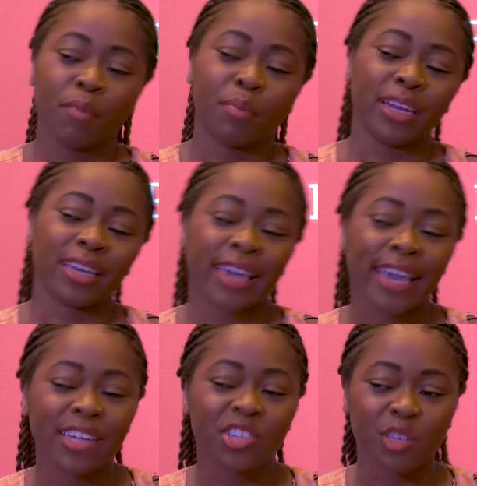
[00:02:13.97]
But it
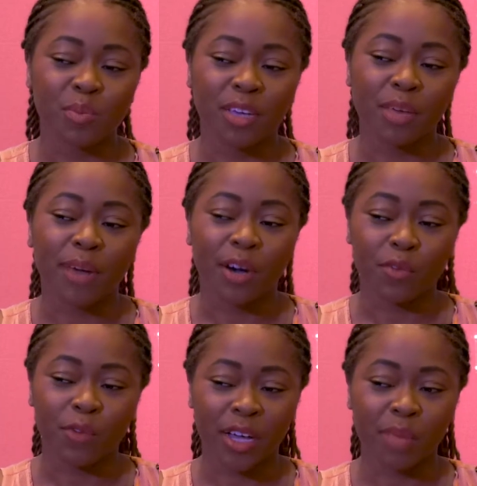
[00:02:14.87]
can't just be
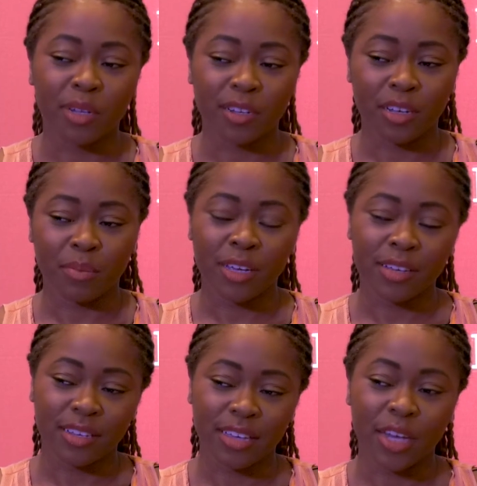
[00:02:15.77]
about viability
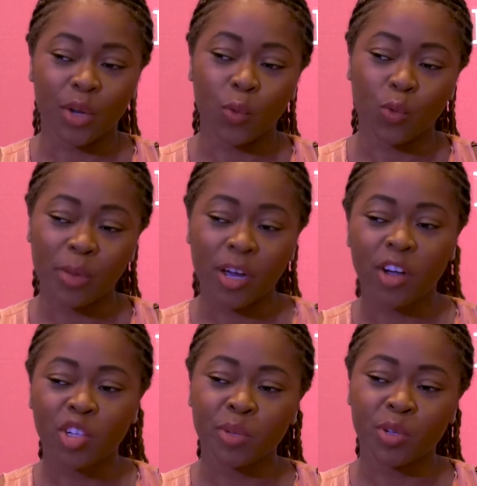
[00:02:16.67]
because, again, women
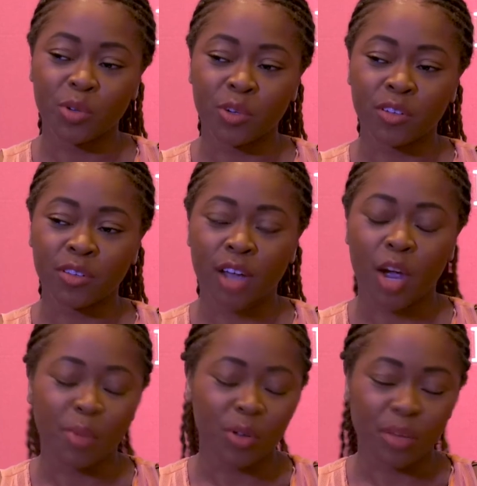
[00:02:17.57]
entrepreneurs
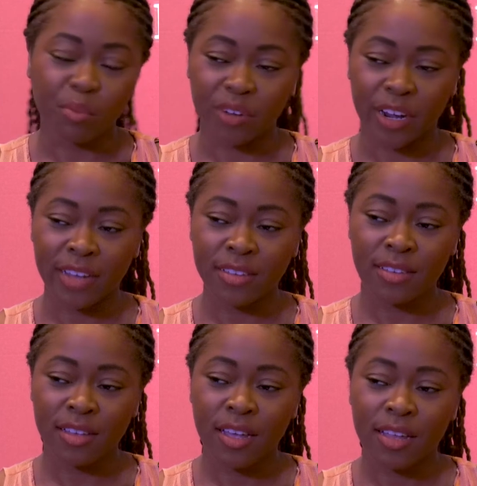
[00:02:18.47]
are building
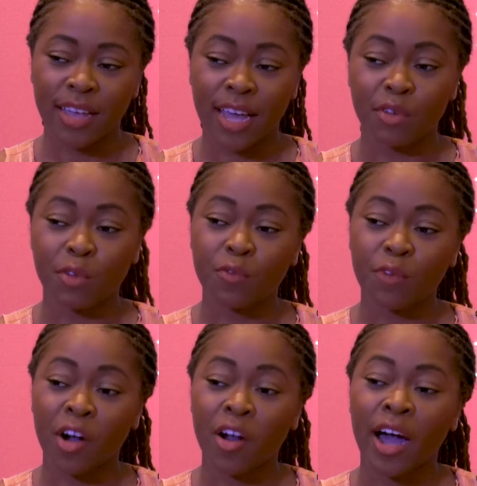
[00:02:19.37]
brands that have a
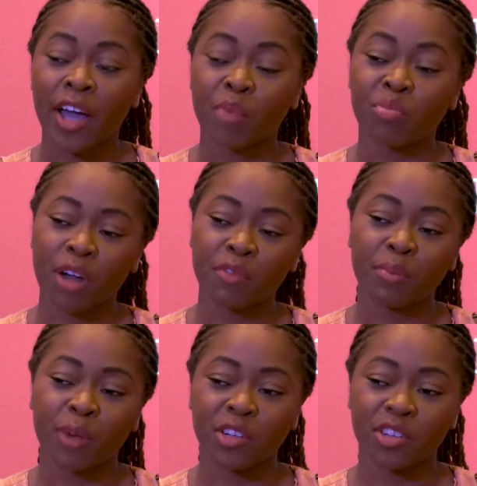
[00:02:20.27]
far higher
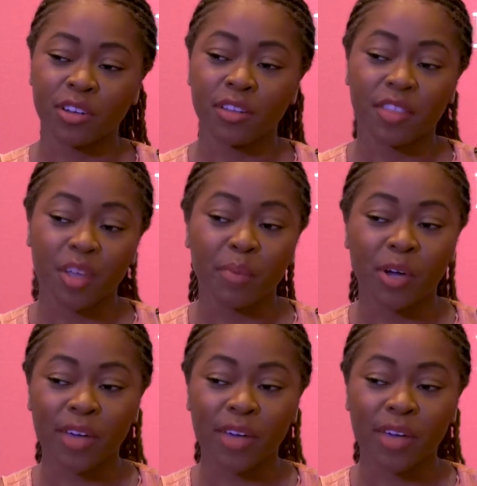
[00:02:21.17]
profit margin than their male